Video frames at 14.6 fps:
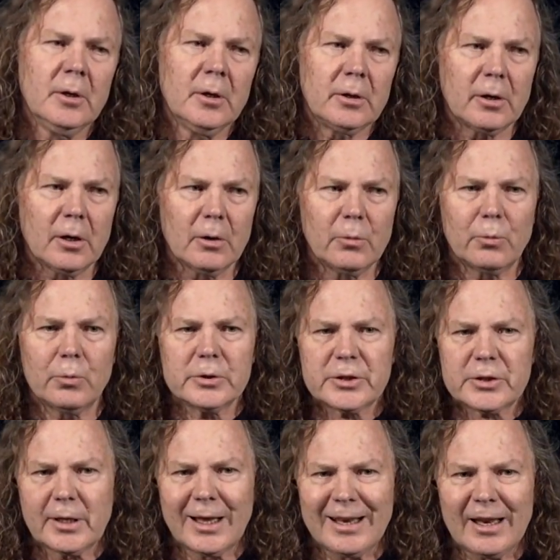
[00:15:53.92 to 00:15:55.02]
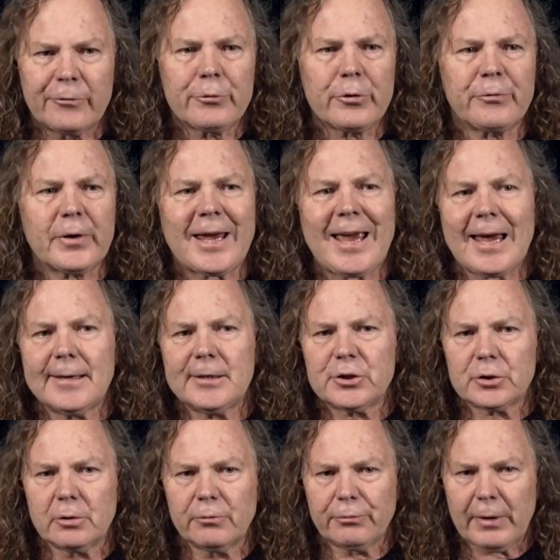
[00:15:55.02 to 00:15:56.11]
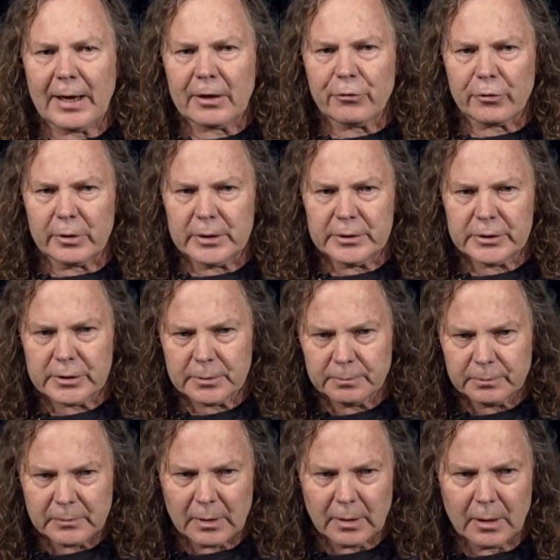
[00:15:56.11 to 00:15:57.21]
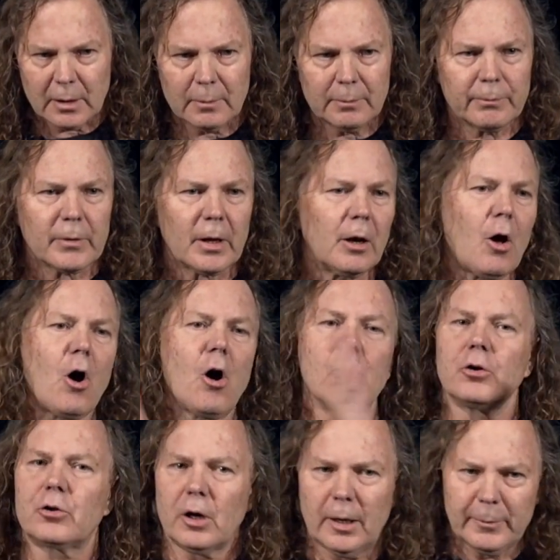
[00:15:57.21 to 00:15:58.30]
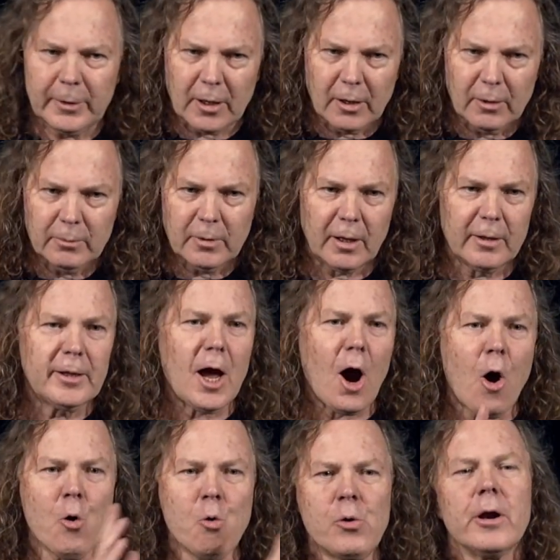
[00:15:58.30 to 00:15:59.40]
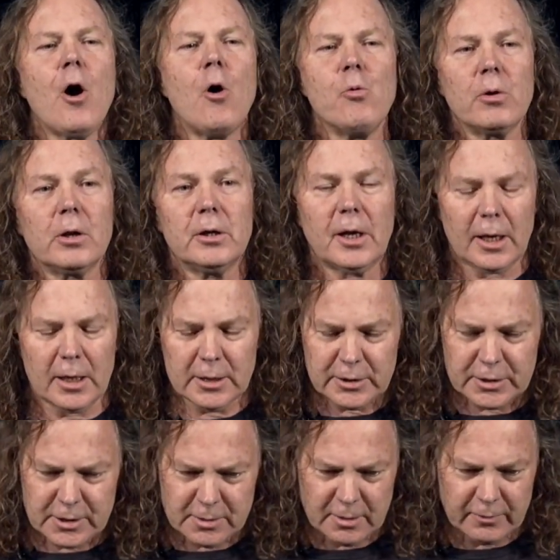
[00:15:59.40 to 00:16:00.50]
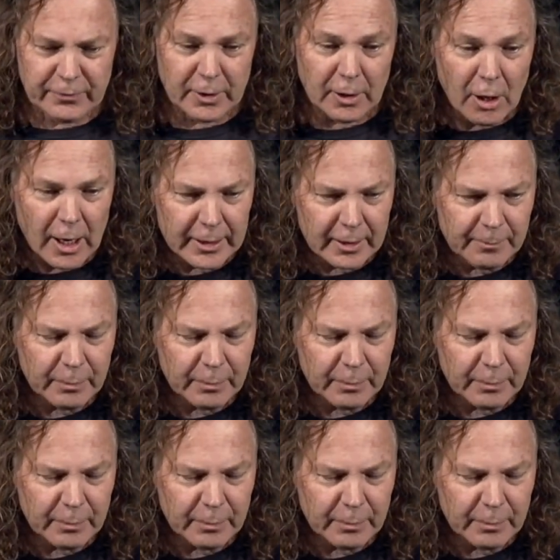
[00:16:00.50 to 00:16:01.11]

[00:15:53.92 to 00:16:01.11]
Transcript: was the electrification of factories a long time ago, in the olden days, if you like.